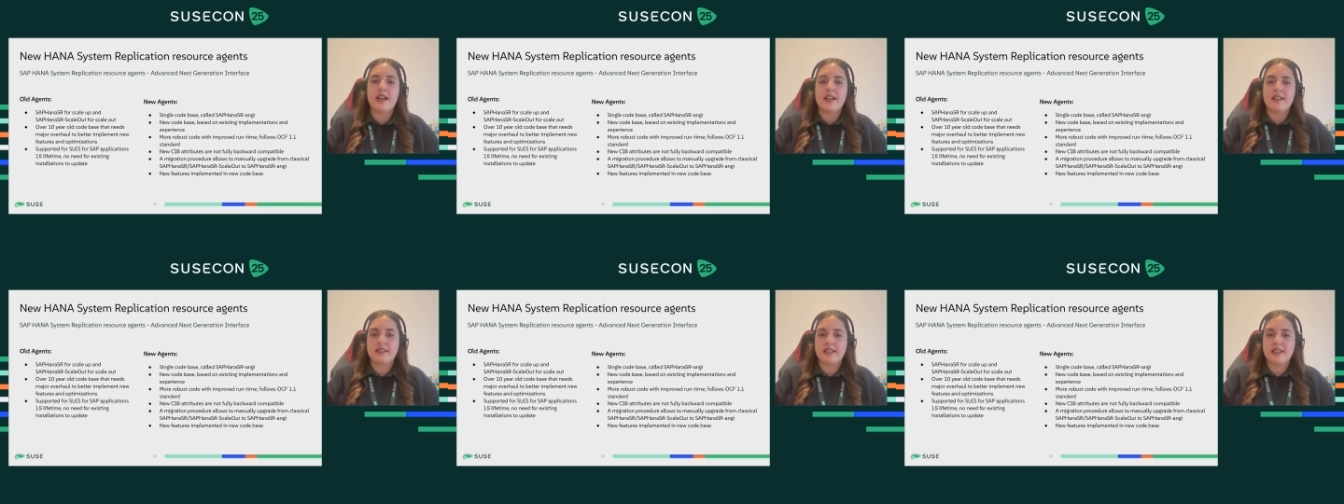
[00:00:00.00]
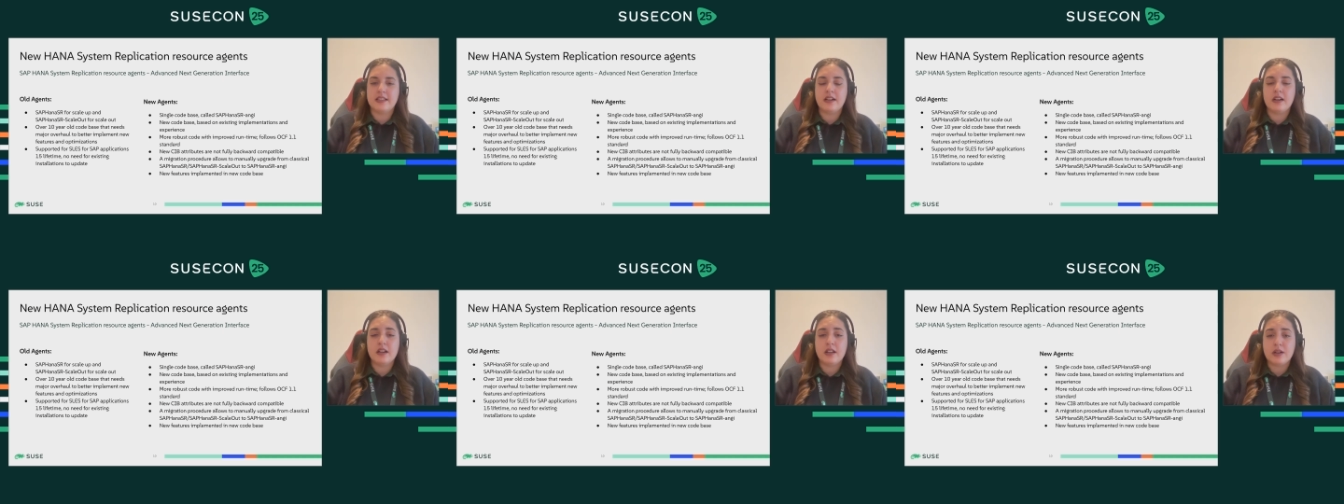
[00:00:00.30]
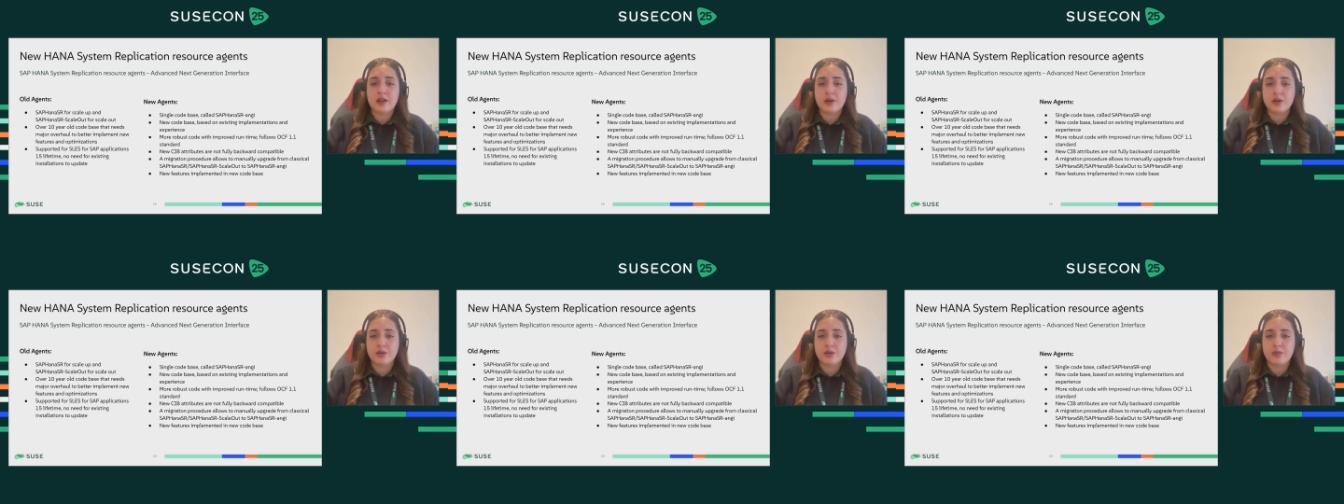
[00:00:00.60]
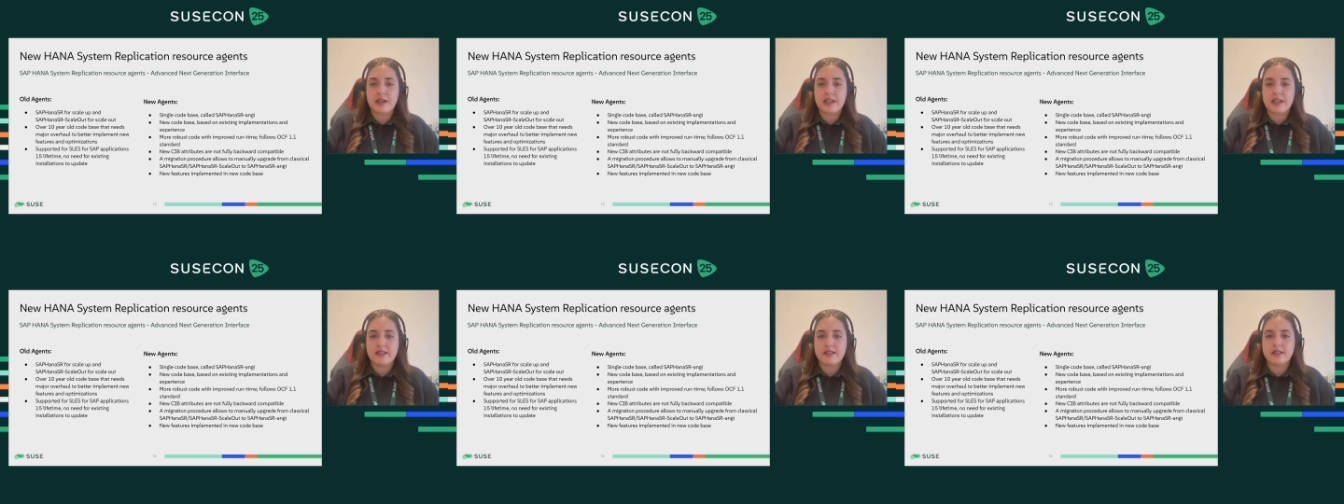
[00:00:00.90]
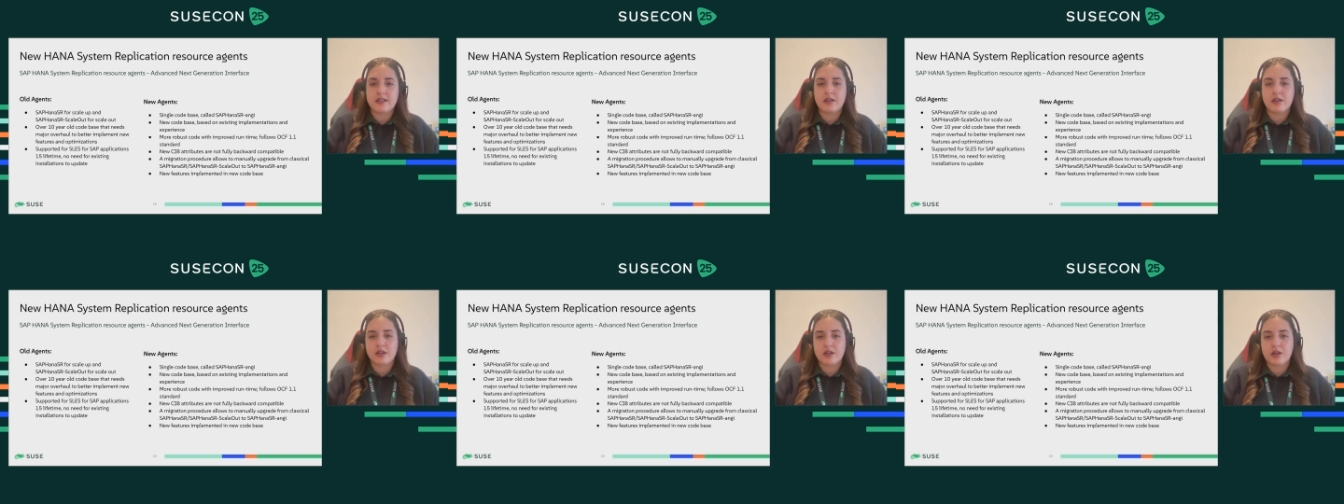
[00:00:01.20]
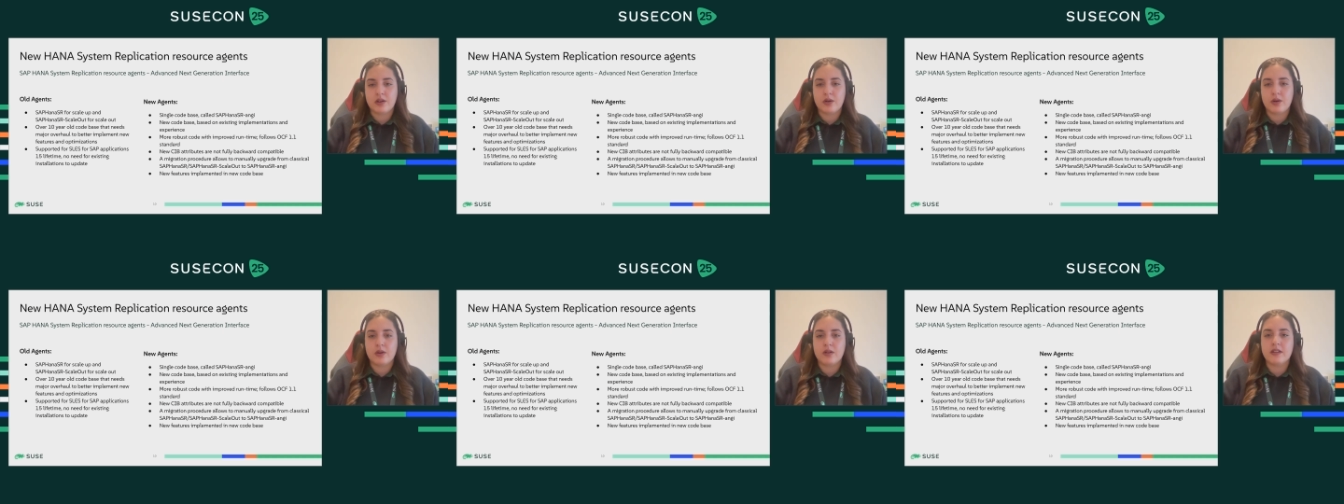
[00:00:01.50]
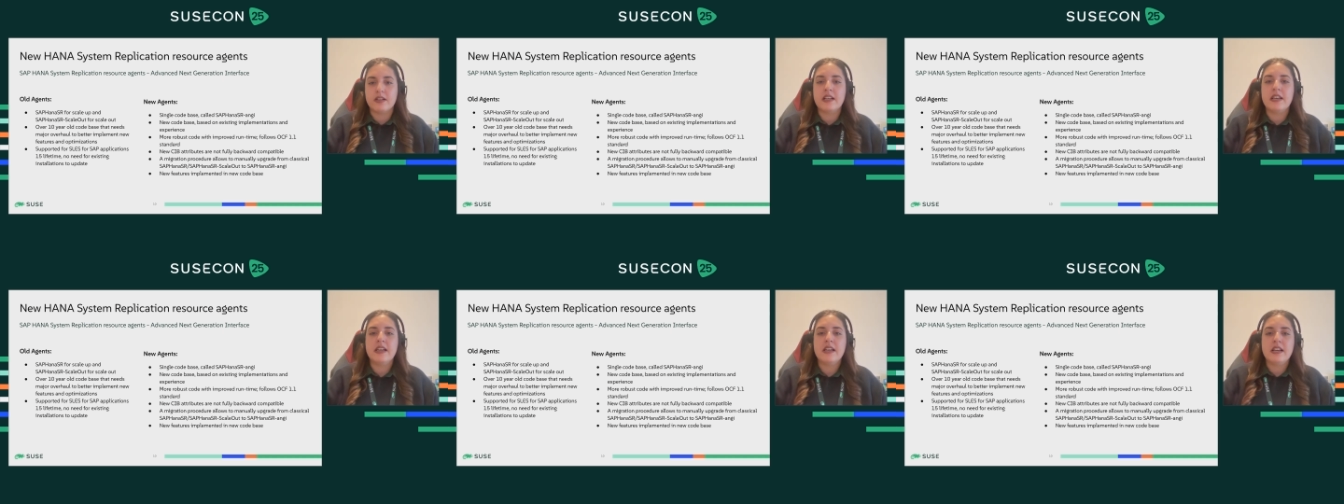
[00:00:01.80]
a single code base
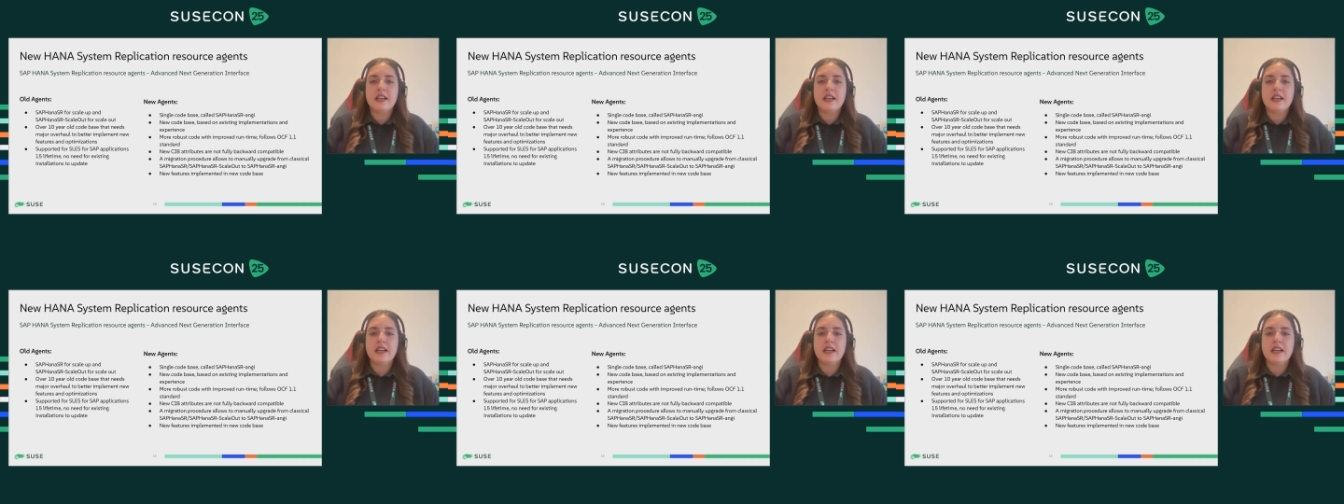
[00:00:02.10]
called